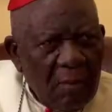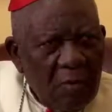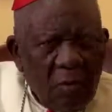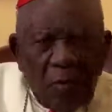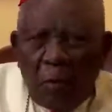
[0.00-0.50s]

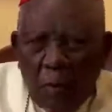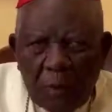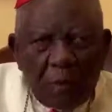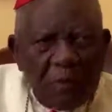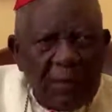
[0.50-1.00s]
You will be
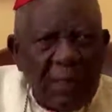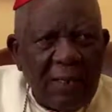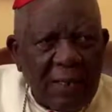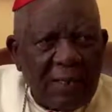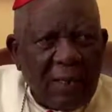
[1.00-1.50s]
worse than
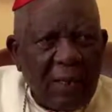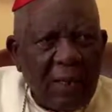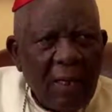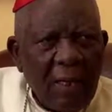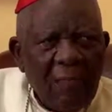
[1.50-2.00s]
Hitler
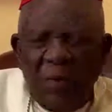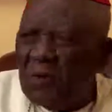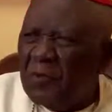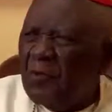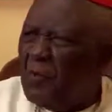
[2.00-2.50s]

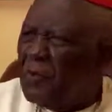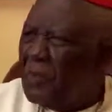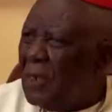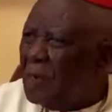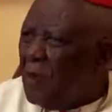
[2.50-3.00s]
because you
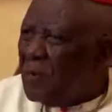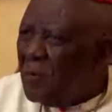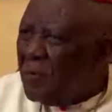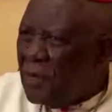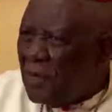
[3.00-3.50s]
are
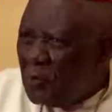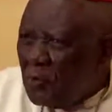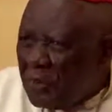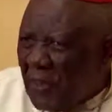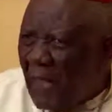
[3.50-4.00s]
not ready to
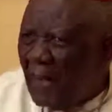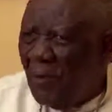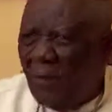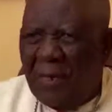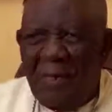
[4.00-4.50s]

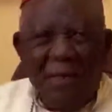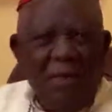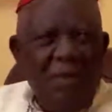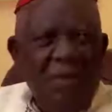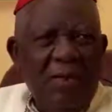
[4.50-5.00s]
dialogue with
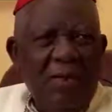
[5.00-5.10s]
anybody.